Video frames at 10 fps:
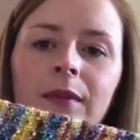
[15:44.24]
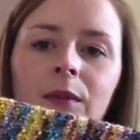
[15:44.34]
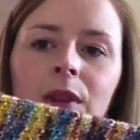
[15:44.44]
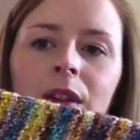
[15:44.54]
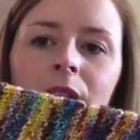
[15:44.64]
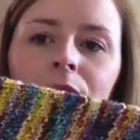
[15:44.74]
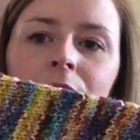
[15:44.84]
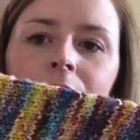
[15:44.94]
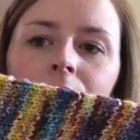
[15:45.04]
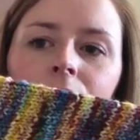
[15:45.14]
with the
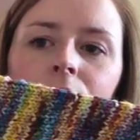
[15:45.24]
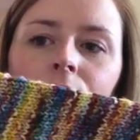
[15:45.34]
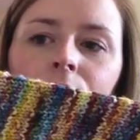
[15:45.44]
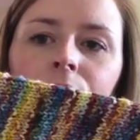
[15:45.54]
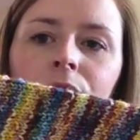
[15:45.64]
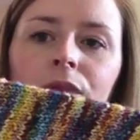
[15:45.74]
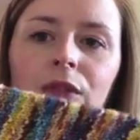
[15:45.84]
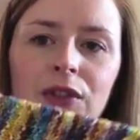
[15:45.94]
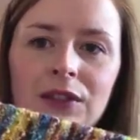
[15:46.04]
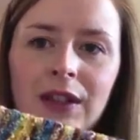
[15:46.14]
lovely golden
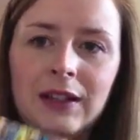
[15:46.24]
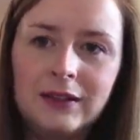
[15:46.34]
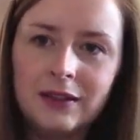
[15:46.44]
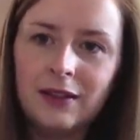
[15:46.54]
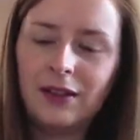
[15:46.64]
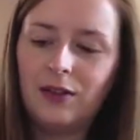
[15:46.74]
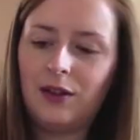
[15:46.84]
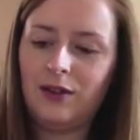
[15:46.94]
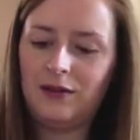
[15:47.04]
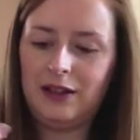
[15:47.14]
frostings that you
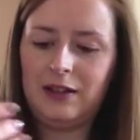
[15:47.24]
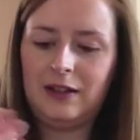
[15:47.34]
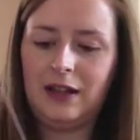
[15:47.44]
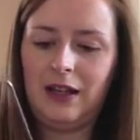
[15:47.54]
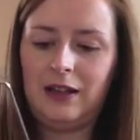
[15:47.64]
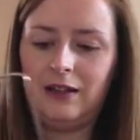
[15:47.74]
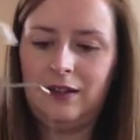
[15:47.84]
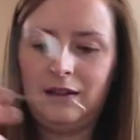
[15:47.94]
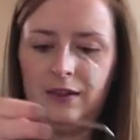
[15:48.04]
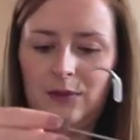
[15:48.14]
can't really see.
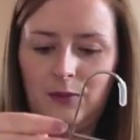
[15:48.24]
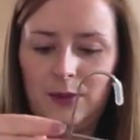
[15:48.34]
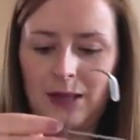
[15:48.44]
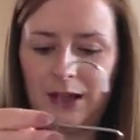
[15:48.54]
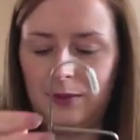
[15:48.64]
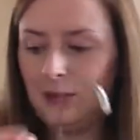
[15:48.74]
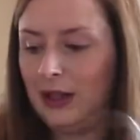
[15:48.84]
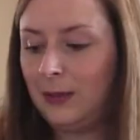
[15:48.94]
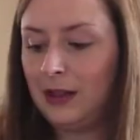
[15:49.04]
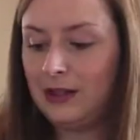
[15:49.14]
But yeah, I'm really
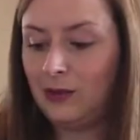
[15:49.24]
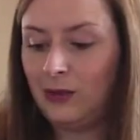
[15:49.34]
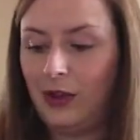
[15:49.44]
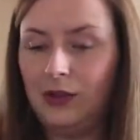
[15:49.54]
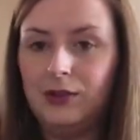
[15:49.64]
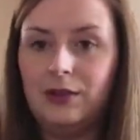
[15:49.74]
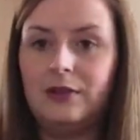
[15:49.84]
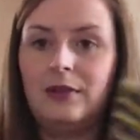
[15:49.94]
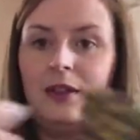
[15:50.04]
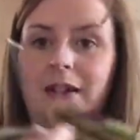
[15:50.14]
pleased with those.
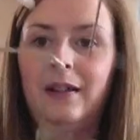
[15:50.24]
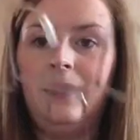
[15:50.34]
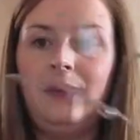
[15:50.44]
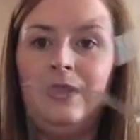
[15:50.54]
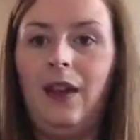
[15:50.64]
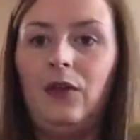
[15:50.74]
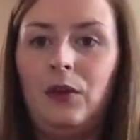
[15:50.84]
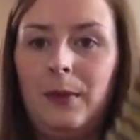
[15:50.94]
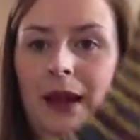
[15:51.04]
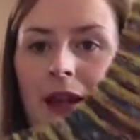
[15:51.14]
They're for
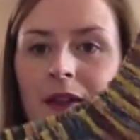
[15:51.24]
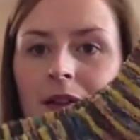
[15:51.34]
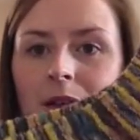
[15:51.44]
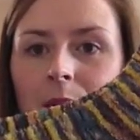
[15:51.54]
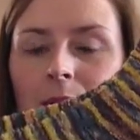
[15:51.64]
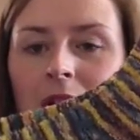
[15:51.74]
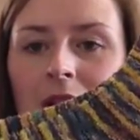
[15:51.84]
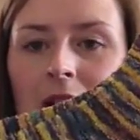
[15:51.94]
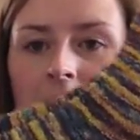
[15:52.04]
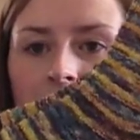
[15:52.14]
me, so I'm very
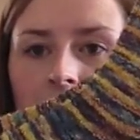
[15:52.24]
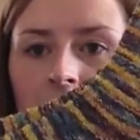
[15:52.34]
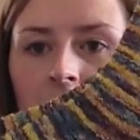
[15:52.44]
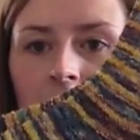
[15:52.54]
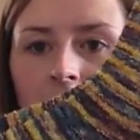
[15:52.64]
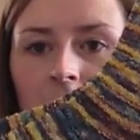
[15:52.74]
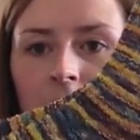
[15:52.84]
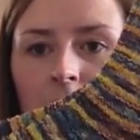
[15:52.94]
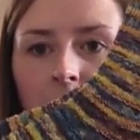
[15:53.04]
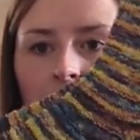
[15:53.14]
excited
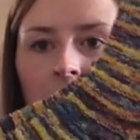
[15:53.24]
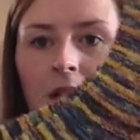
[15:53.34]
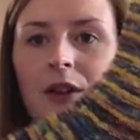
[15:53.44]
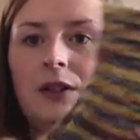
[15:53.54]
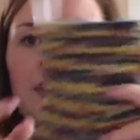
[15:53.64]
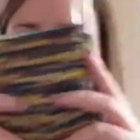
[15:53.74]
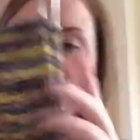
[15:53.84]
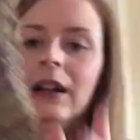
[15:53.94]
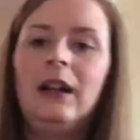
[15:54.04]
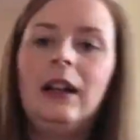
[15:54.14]
to wear those.
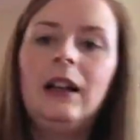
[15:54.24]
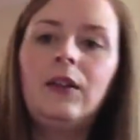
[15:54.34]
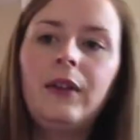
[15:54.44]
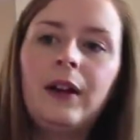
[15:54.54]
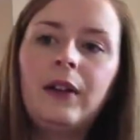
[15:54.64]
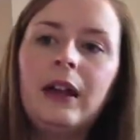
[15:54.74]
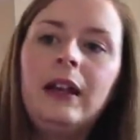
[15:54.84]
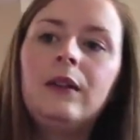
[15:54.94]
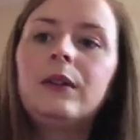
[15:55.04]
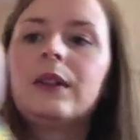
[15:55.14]
I love how the heels